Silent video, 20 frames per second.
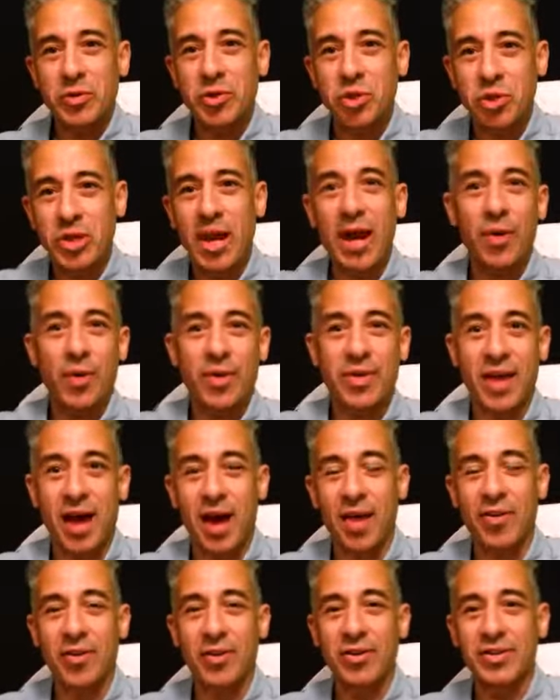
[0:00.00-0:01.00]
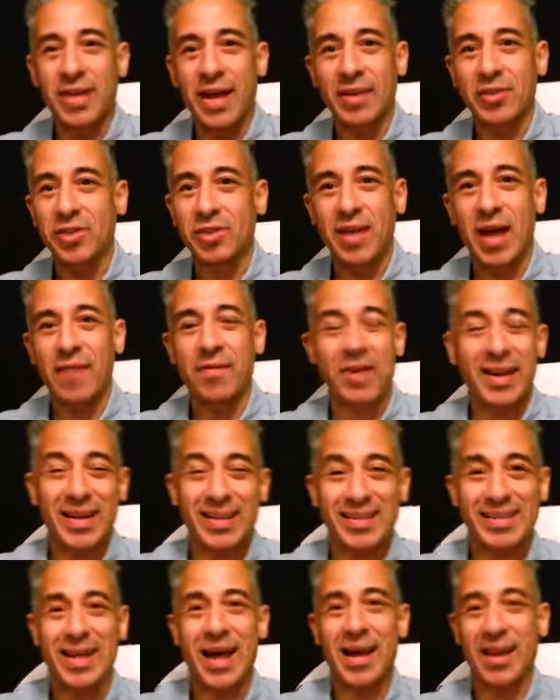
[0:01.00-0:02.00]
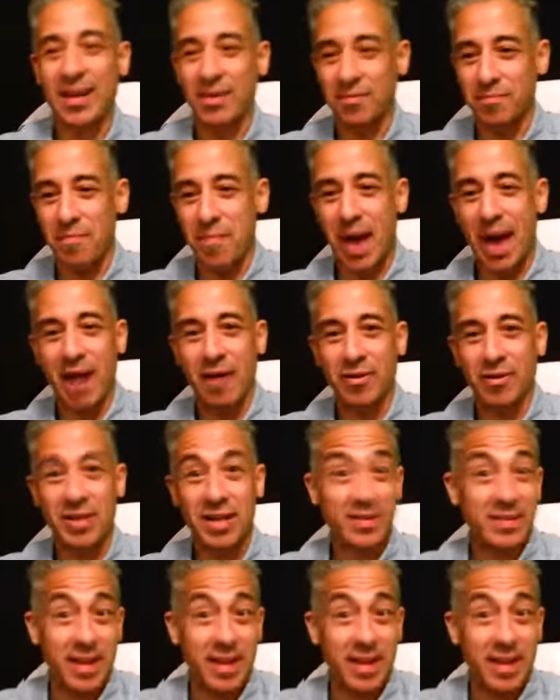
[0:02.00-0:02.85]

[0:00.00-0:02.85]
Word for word: share with others and just have an exciting marriage.